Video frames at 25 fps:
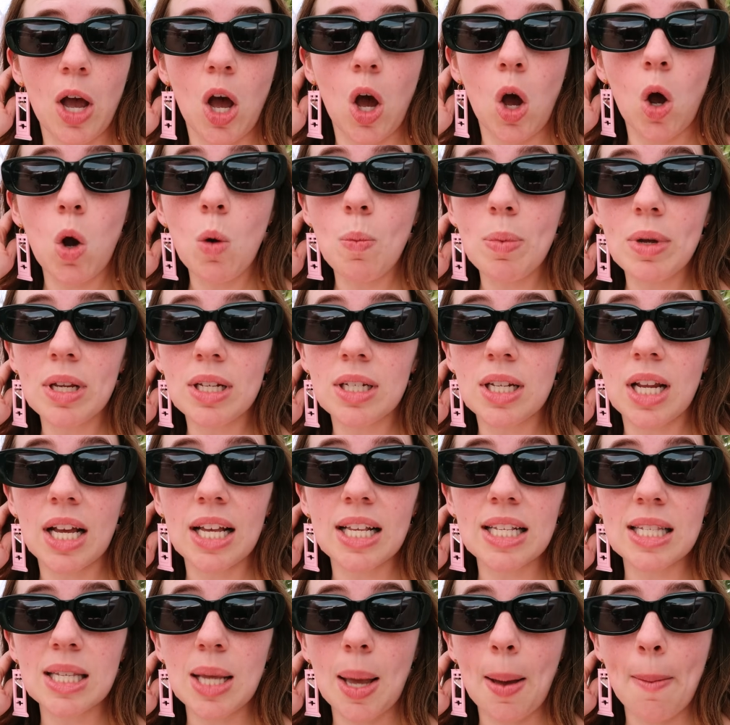hope it
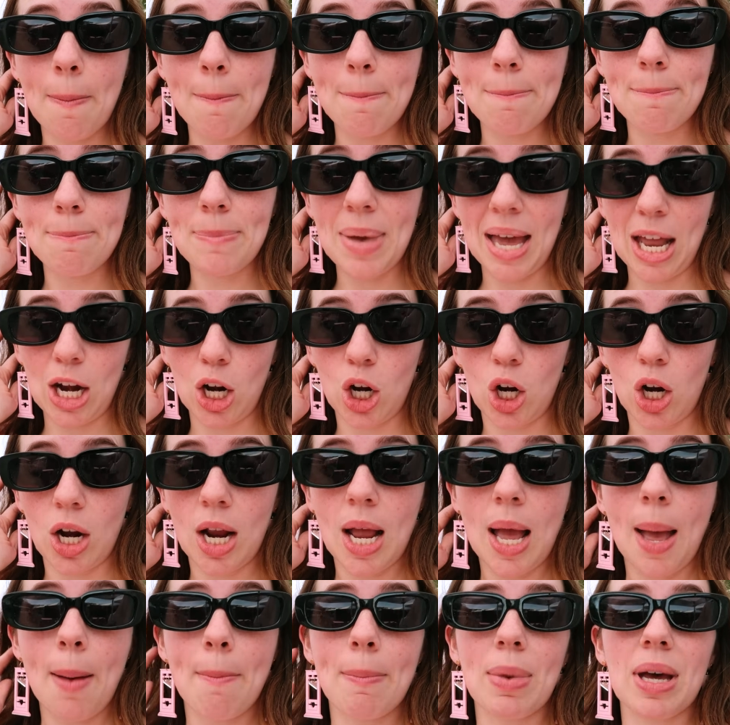does better,
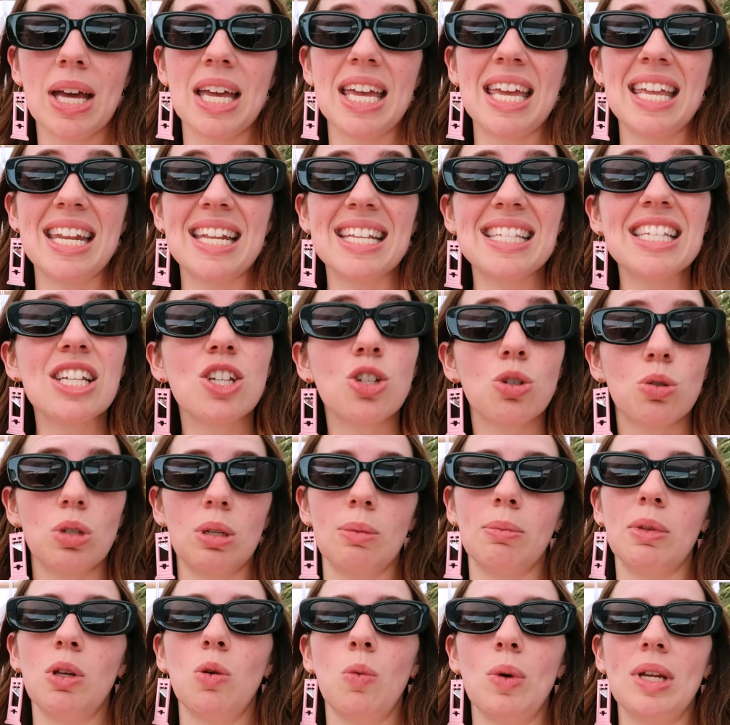but it is
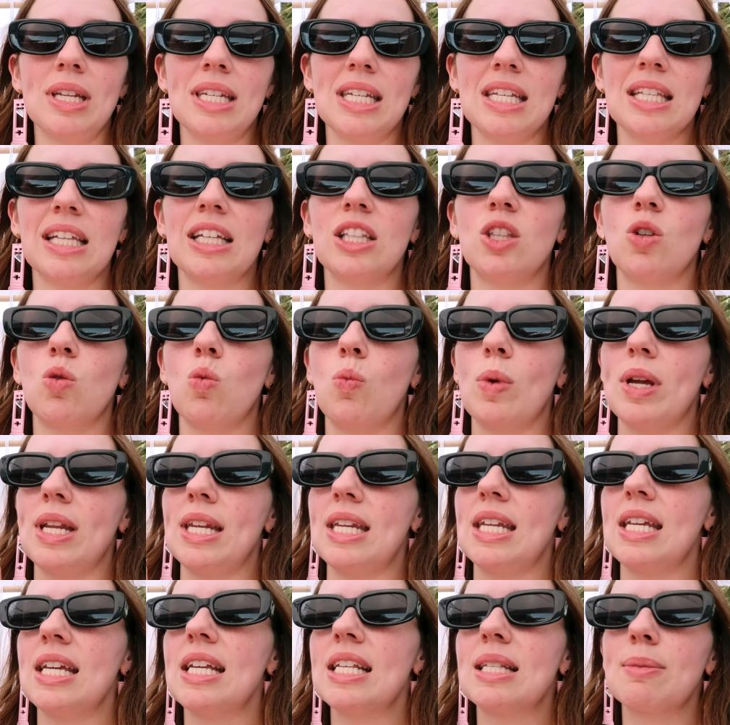extremely windy, like the
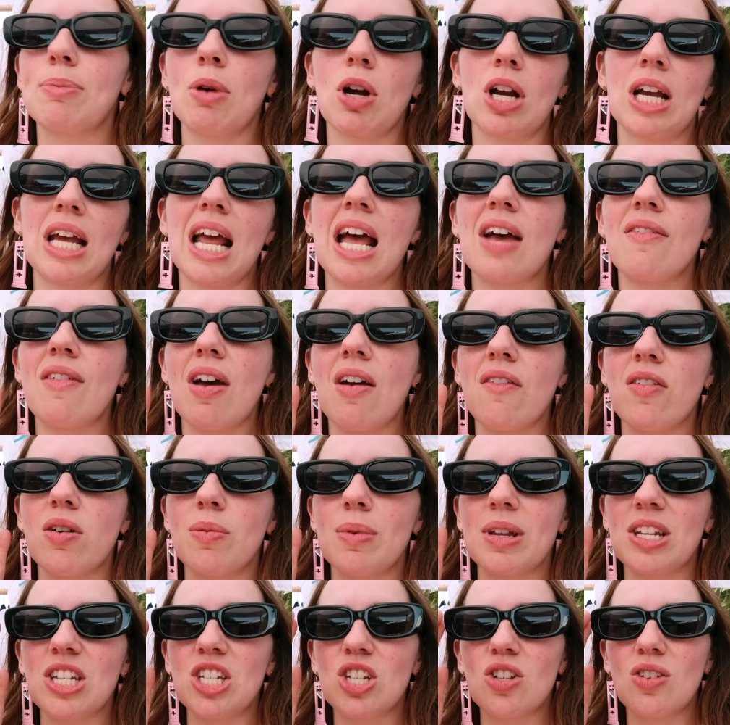windiest market I've ever
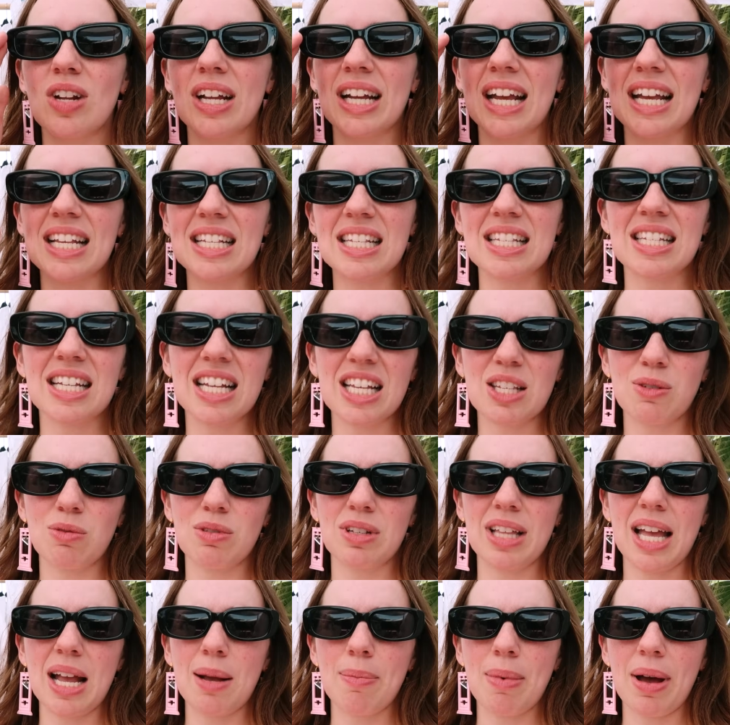been to, and I guess it's because
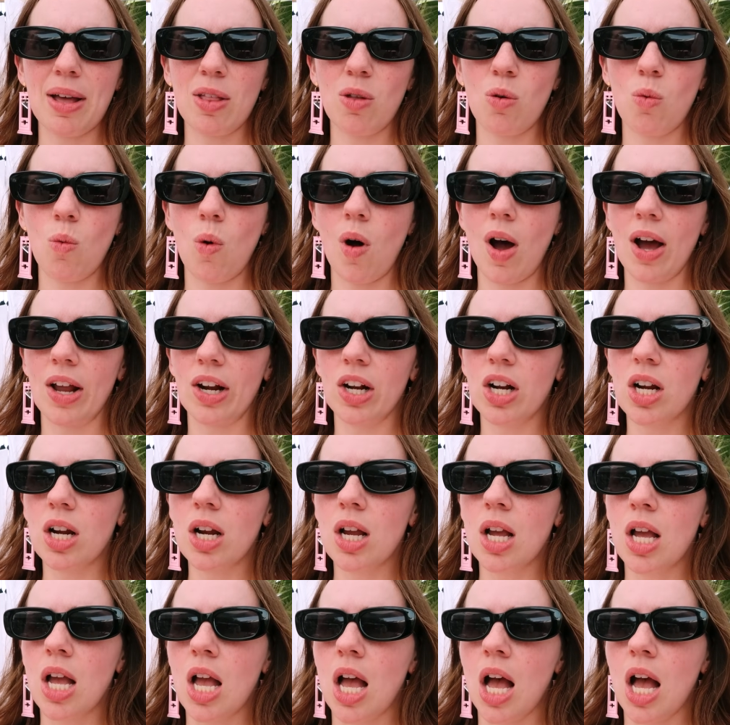we're like by the water.